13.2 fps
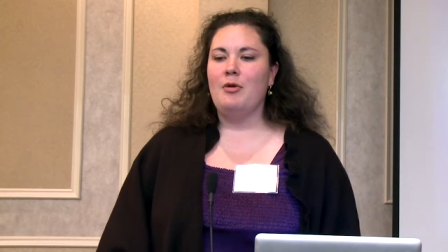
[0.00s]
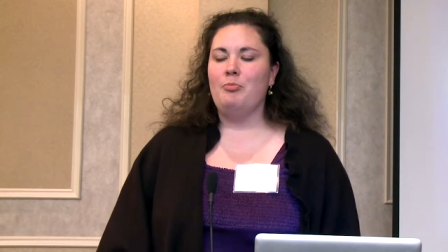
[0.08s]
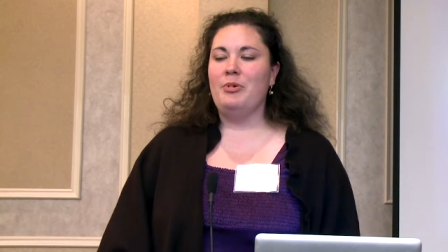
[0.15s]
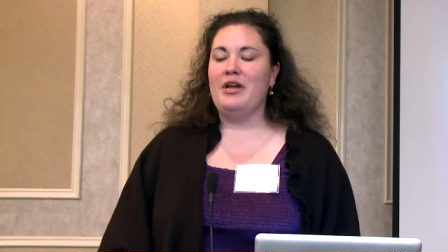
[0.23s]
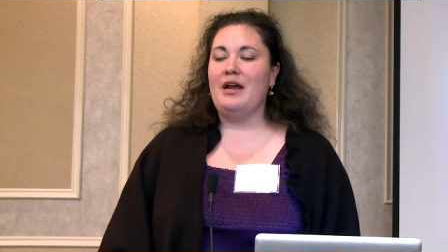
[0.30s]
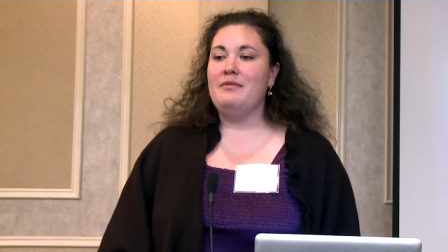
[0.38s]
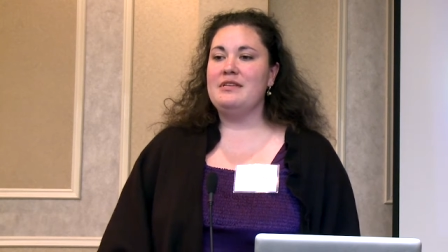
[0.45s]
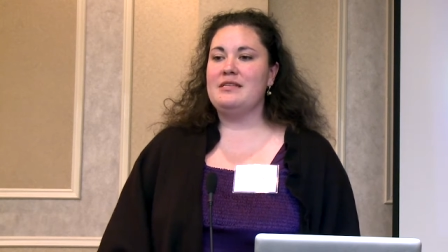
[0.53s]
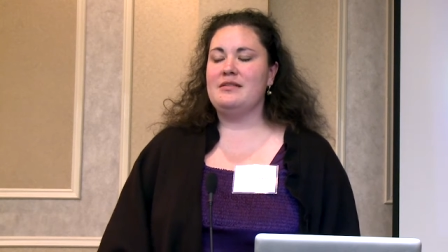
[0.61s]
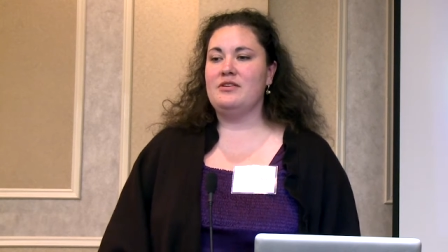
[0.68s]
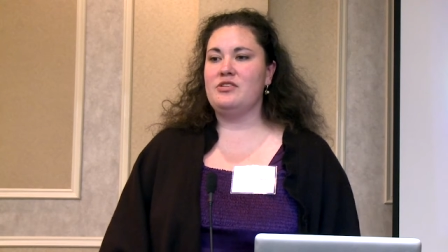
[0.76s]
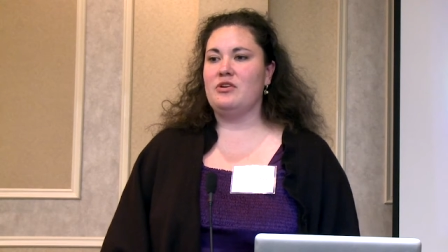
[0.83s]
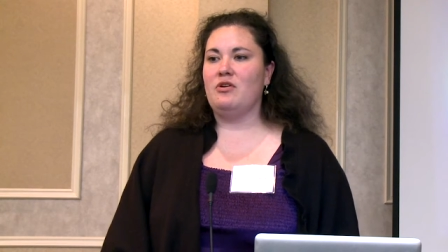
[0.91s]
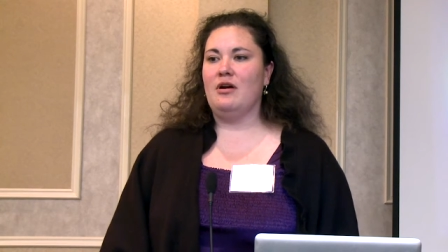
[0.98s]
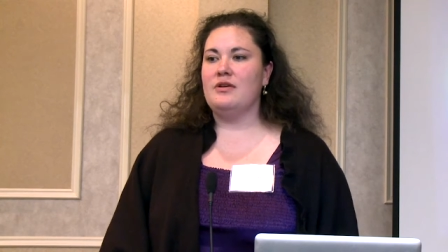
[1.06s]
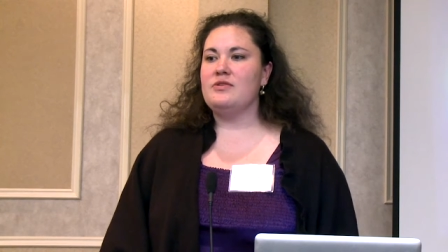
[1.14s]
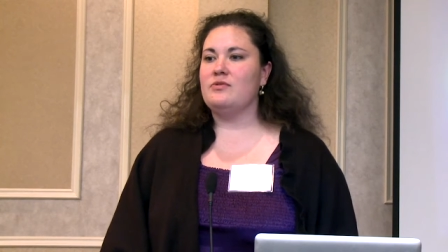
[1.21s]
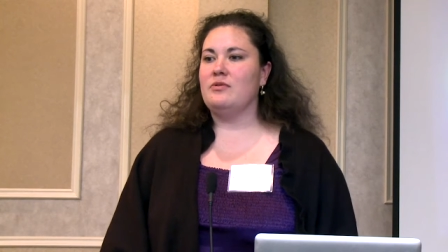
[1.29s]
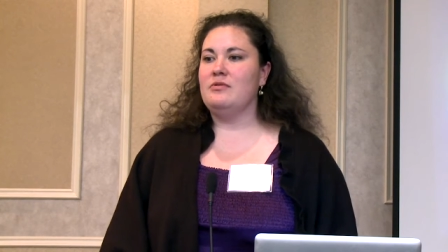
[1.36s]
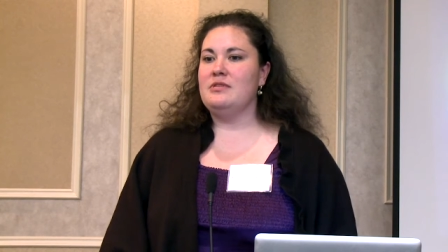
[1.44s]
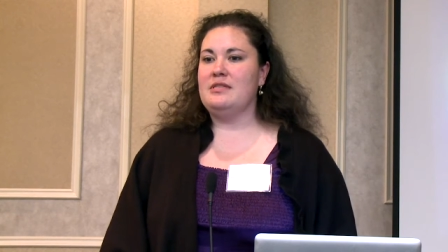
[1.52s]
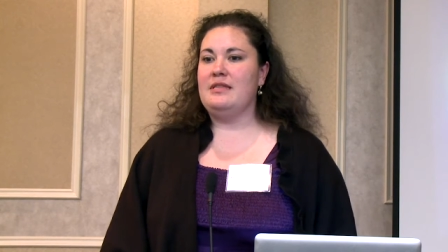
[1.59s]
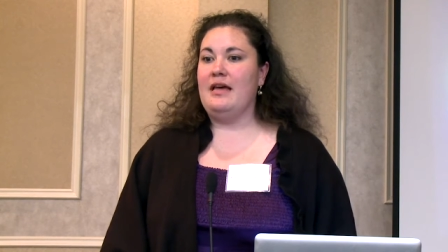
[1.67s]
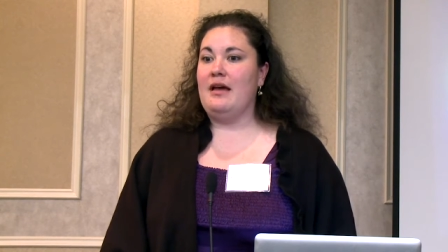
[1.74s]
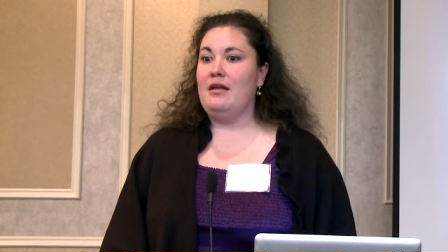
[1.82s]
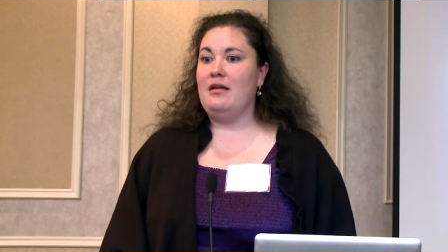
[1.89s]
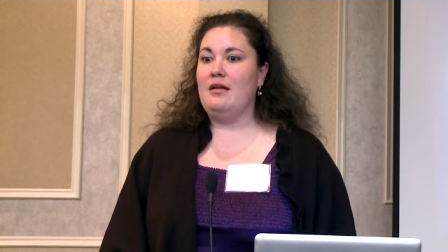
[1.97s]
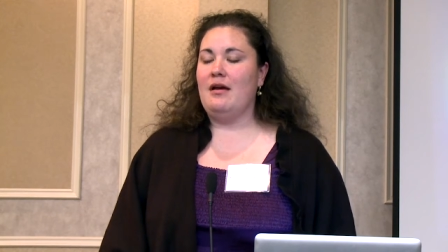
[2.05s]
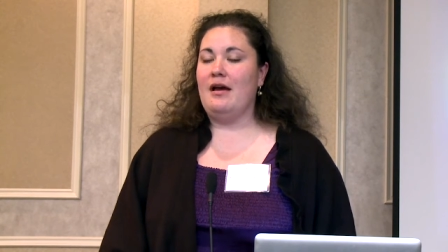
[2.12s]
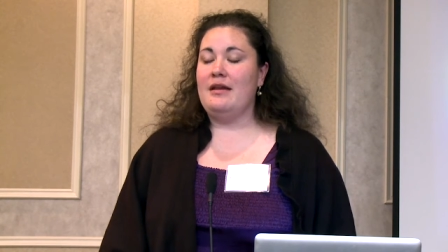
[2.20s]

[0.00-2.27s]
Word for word: But I was at such a crossroads that